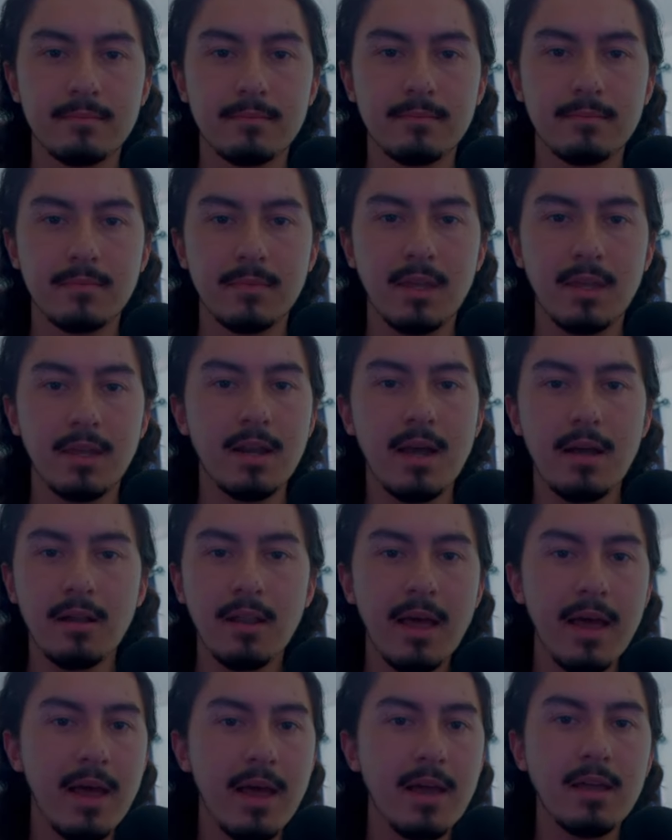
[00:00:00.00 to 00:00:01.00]
In
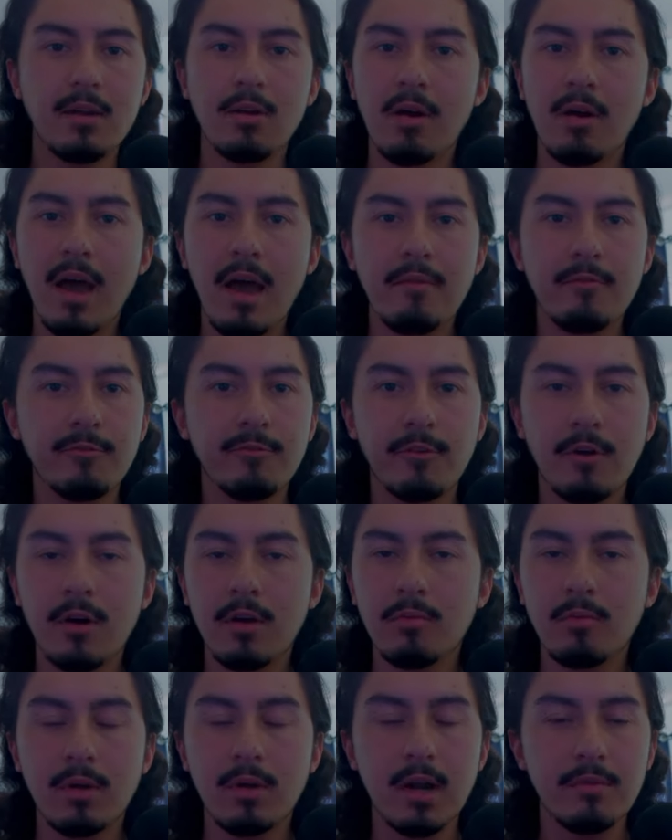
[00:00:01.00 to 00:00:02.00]
LA, you know, having
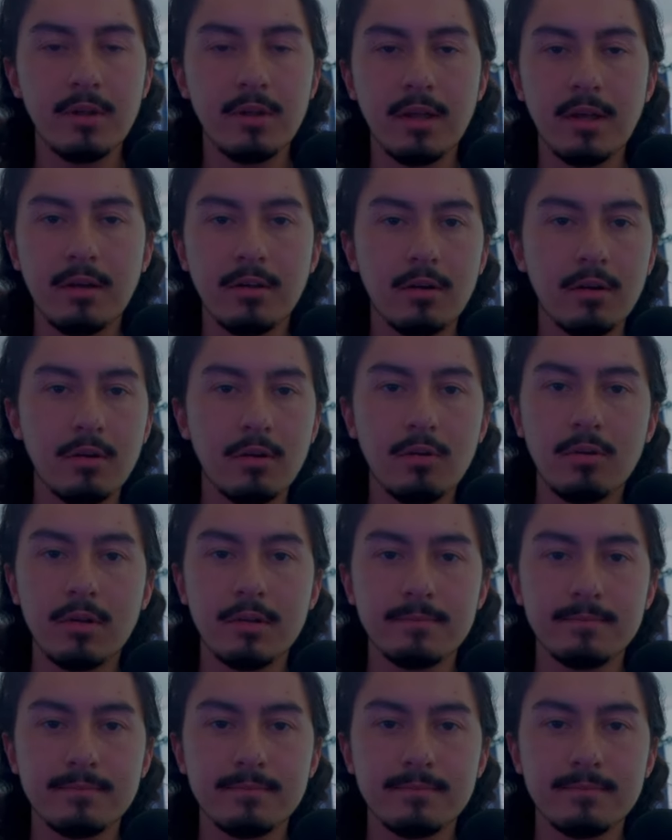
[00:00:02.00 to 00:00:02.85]
fun, whatever the hell they're doing.